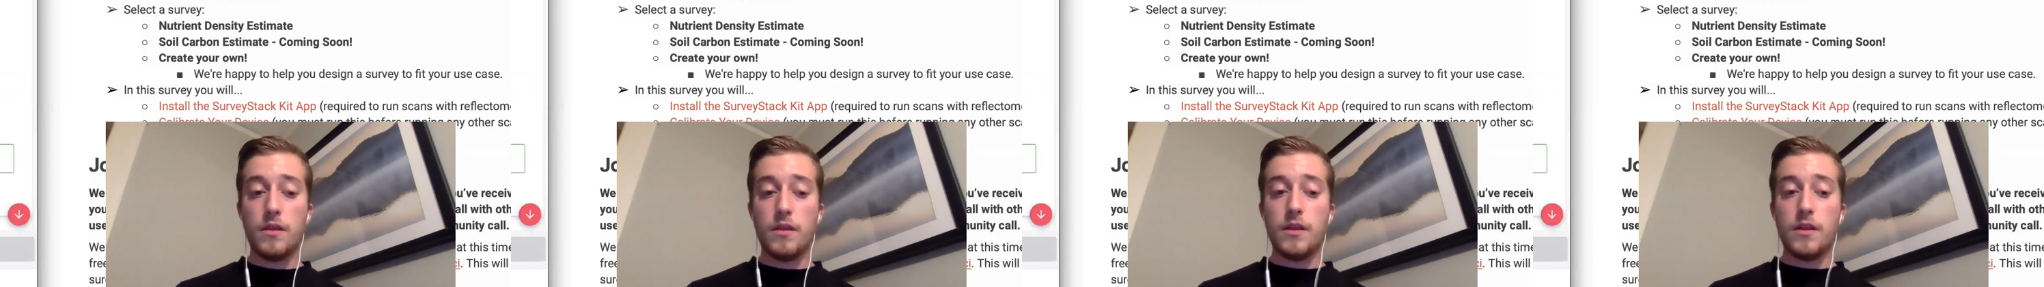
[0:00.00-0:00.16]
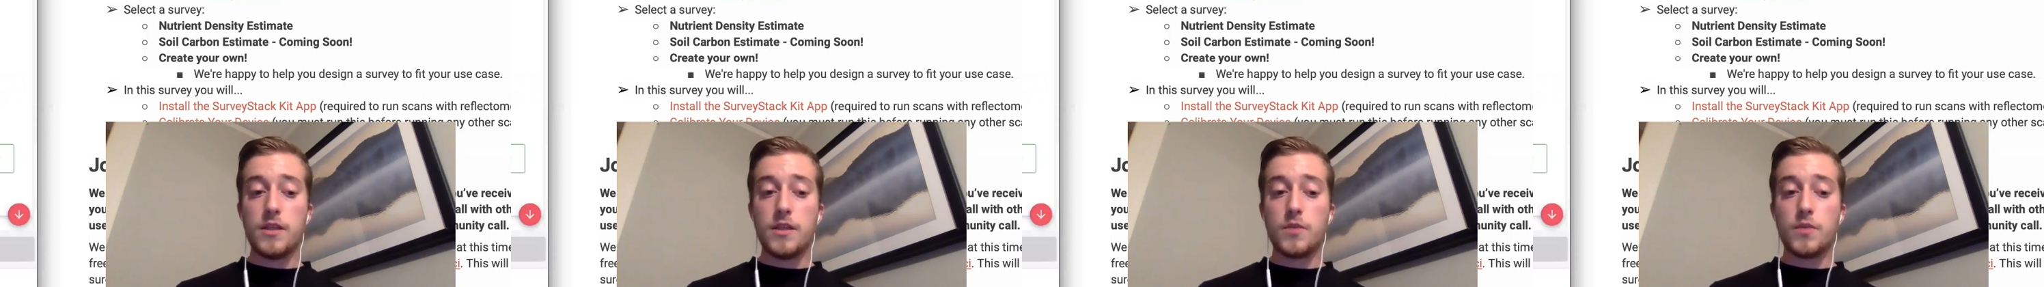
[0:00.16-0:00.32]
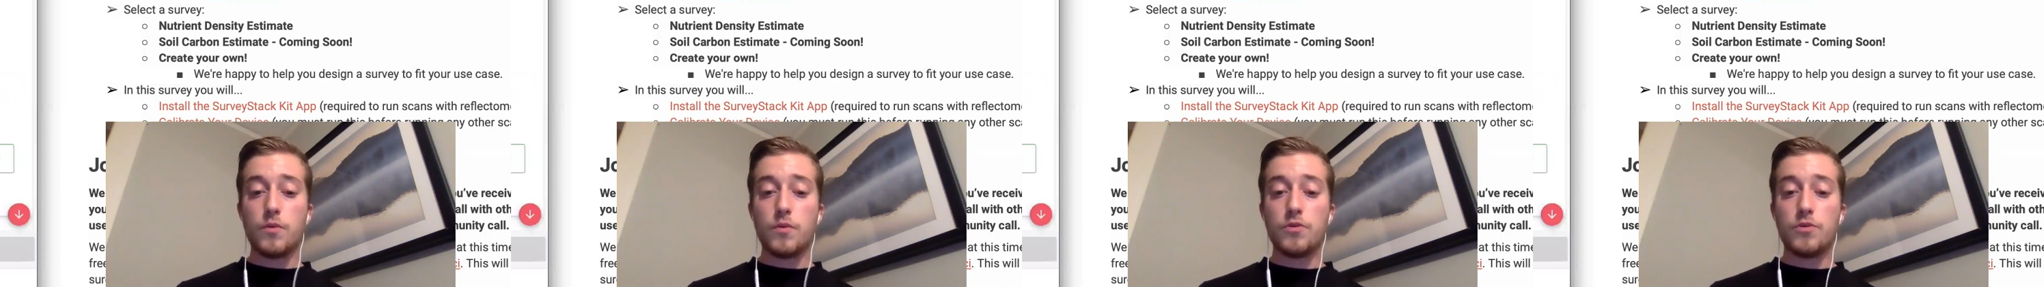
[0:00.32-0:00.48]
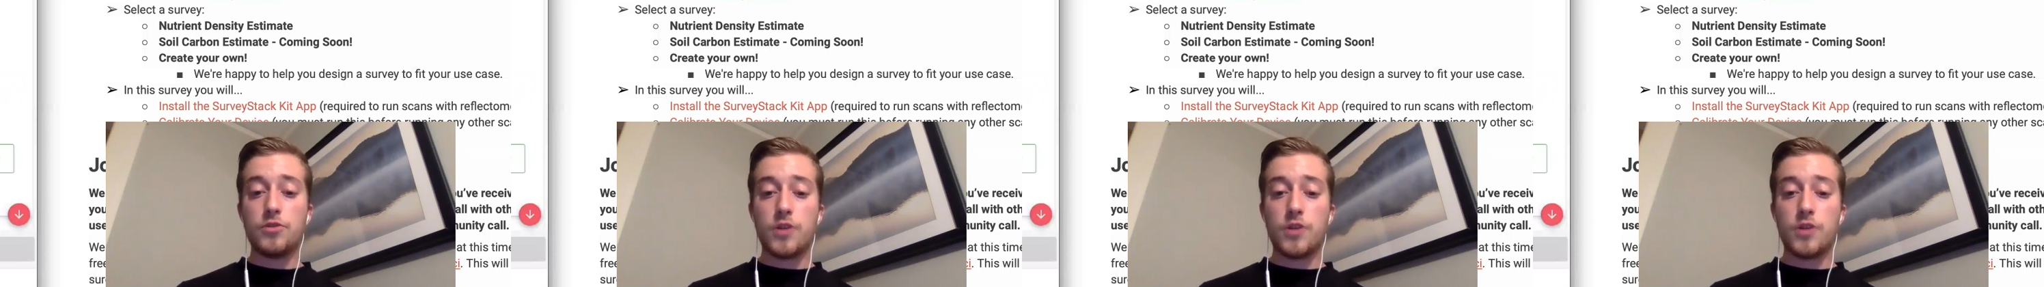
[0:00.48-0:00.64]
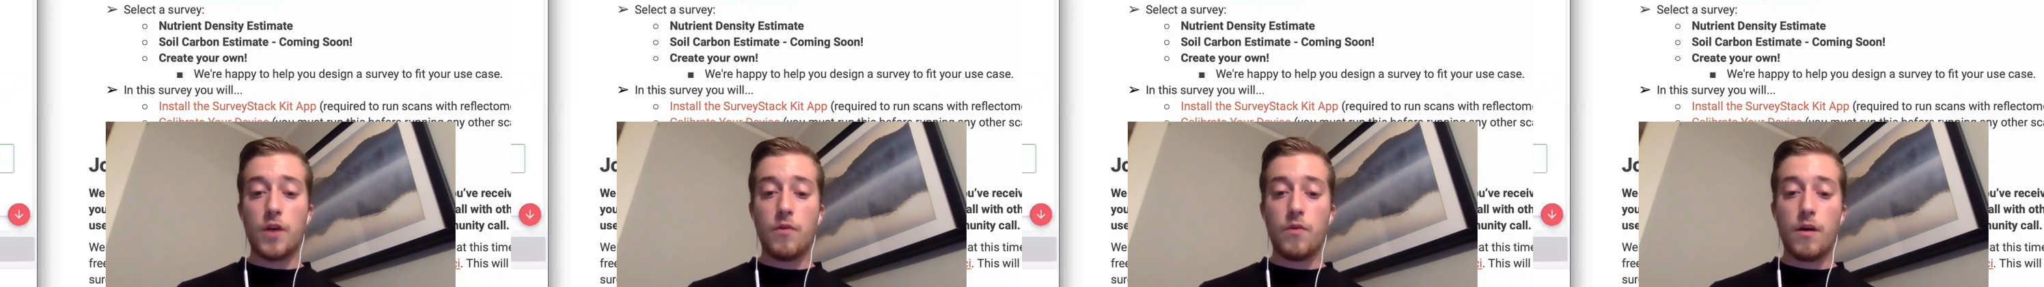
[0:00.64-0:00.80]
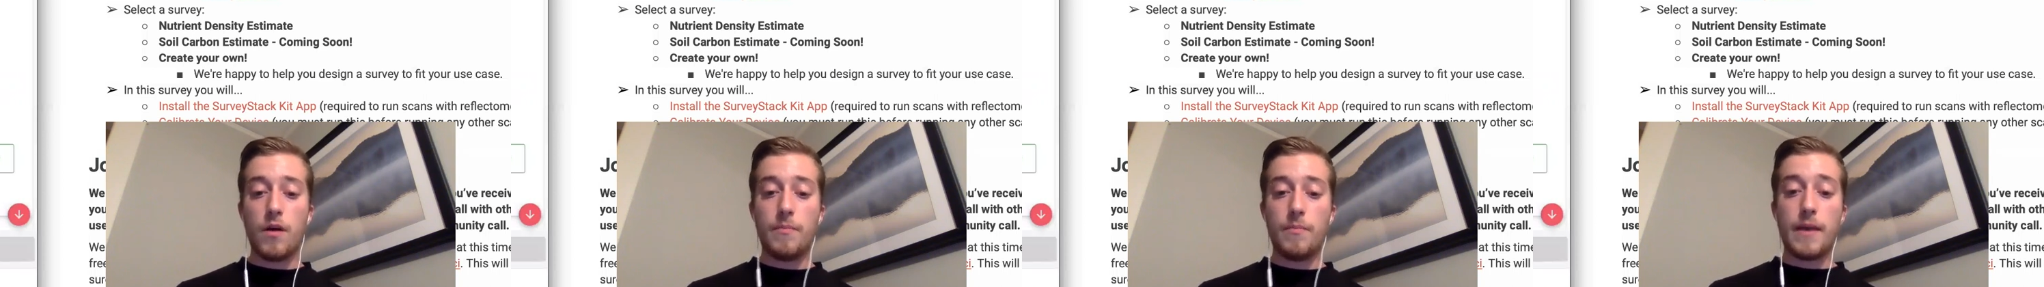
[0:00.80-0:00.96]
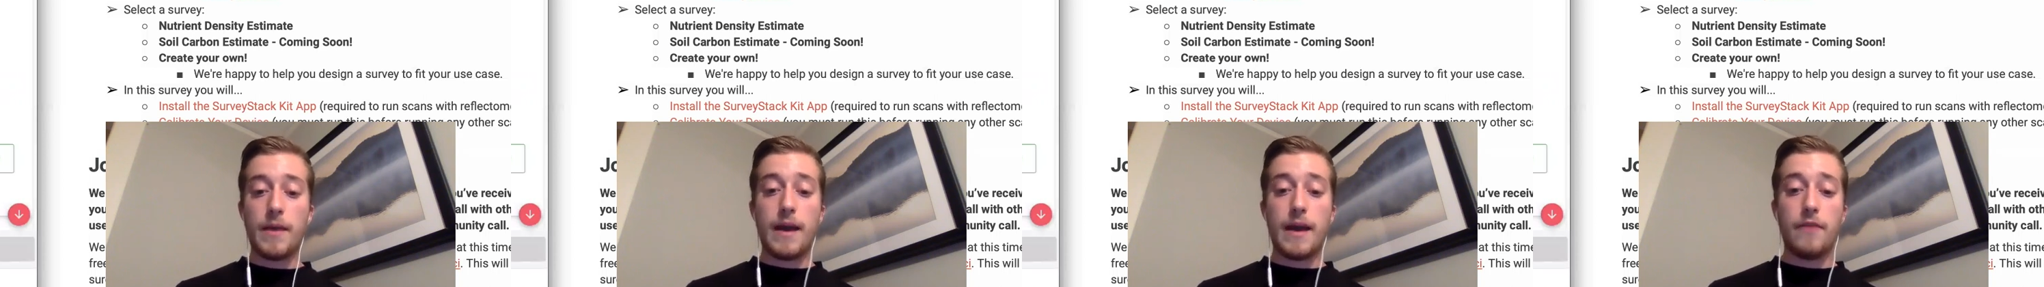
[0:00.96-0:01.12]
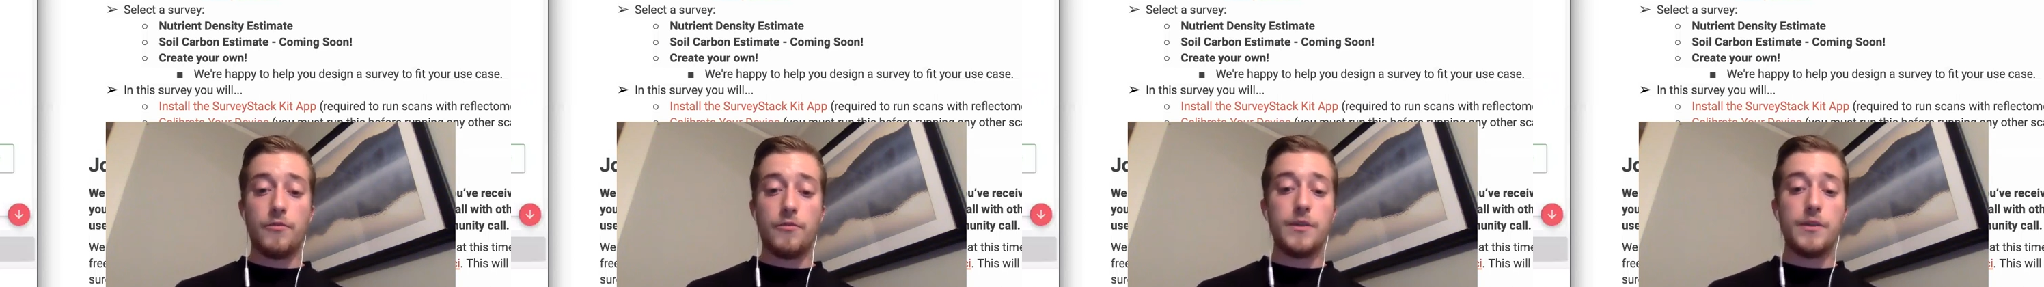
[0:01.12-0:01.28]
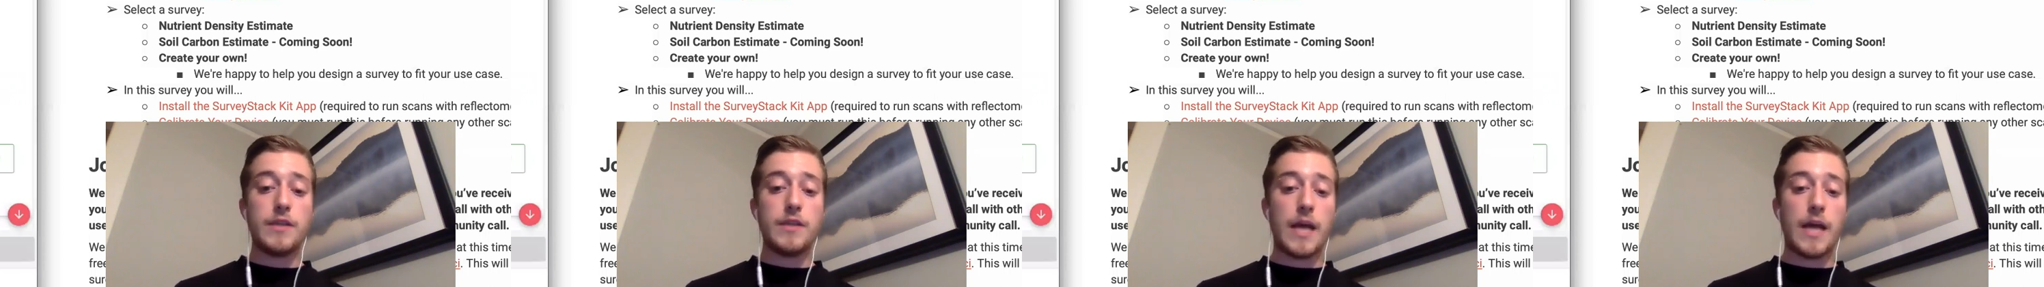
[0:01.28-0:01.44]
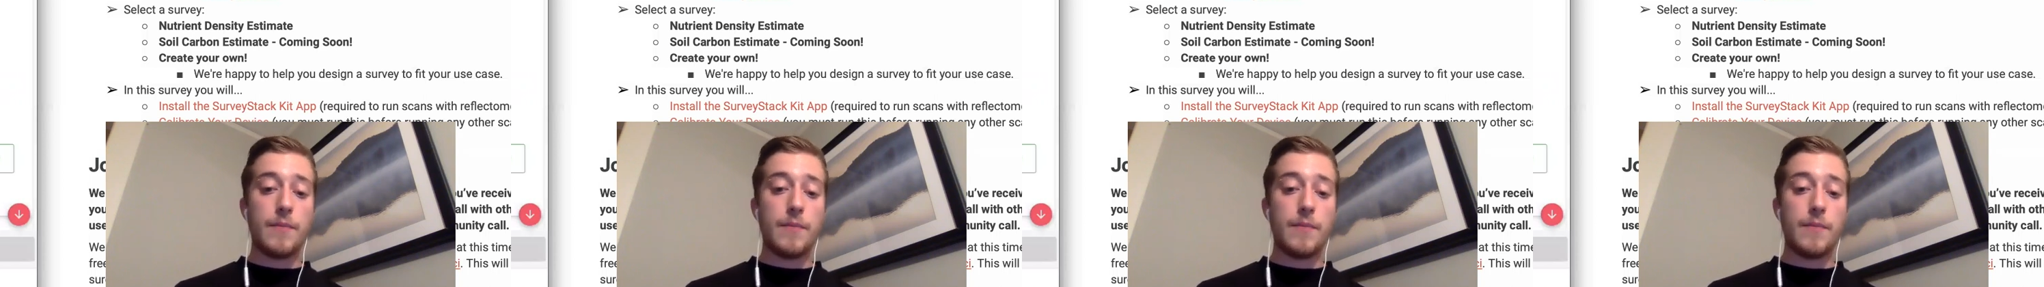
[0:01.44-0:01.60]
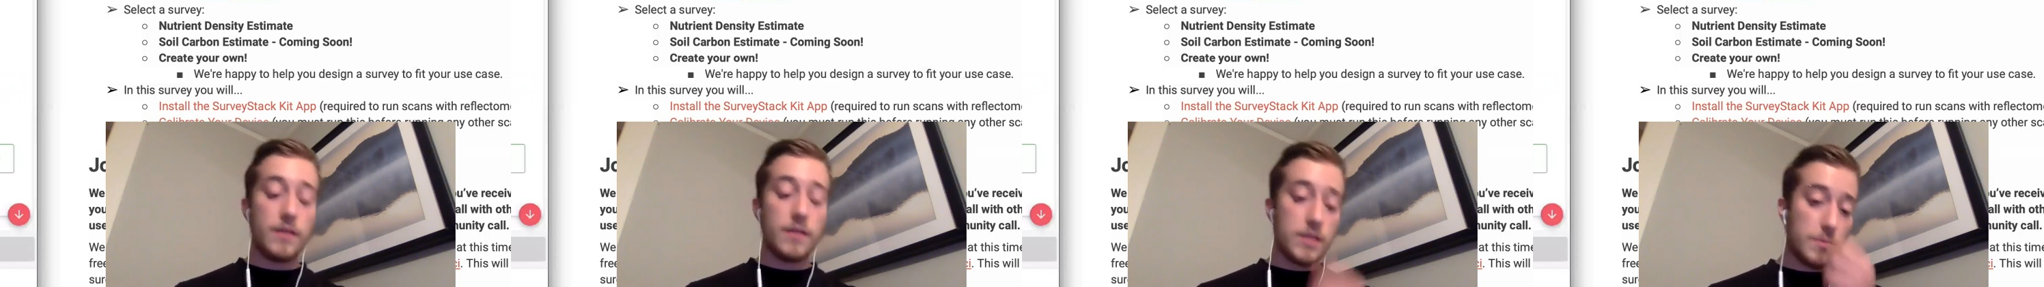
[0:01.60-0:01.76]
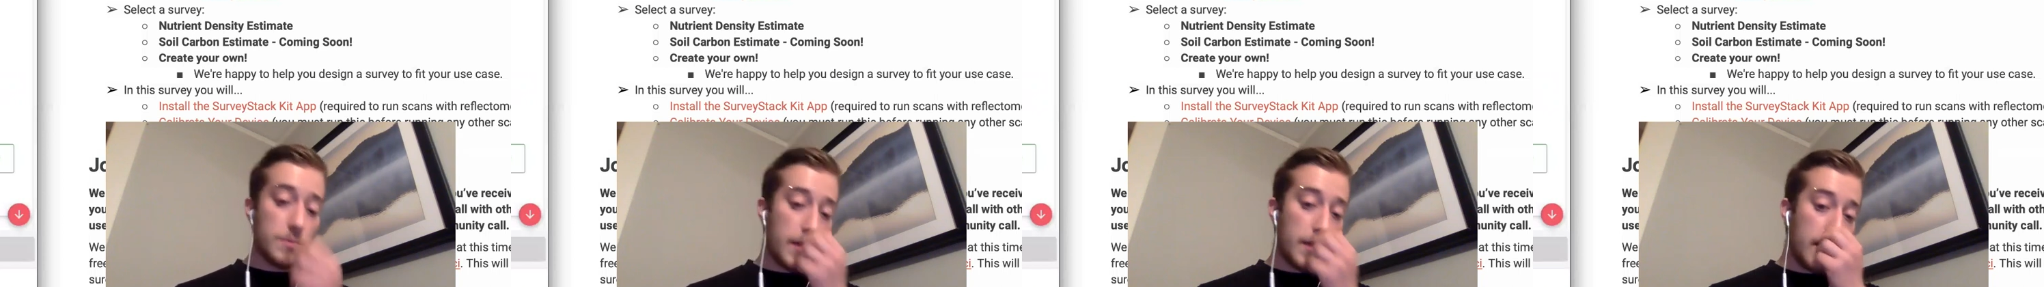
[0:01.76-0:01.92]
this will show up every time
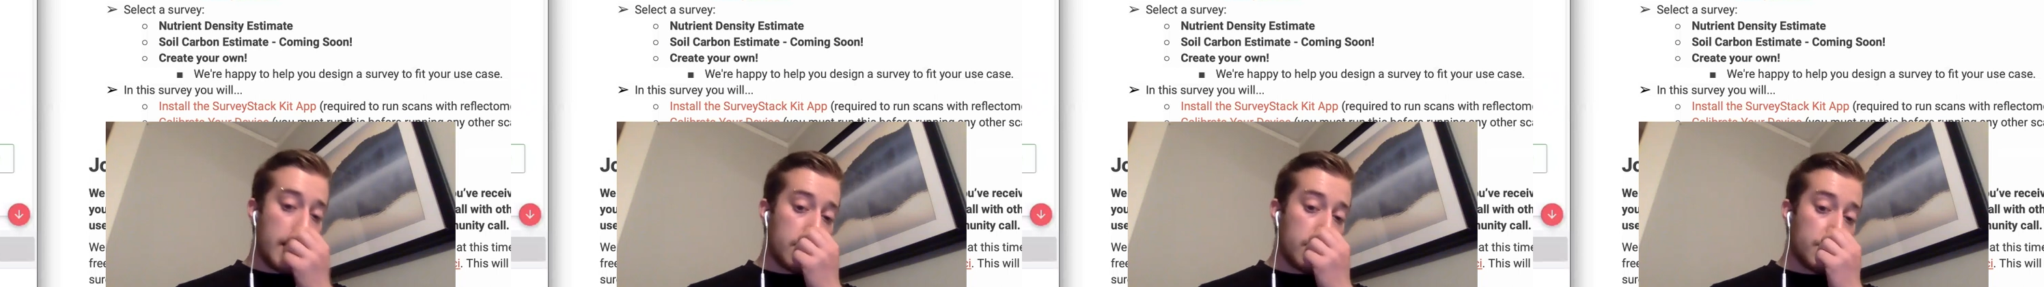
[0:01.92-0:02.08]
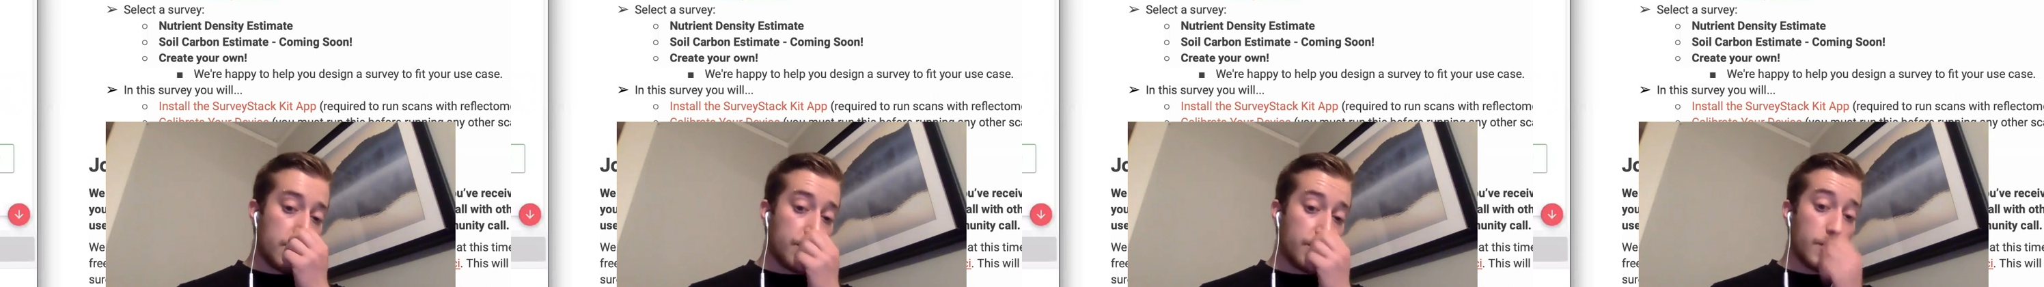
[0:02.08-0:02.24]
on this page,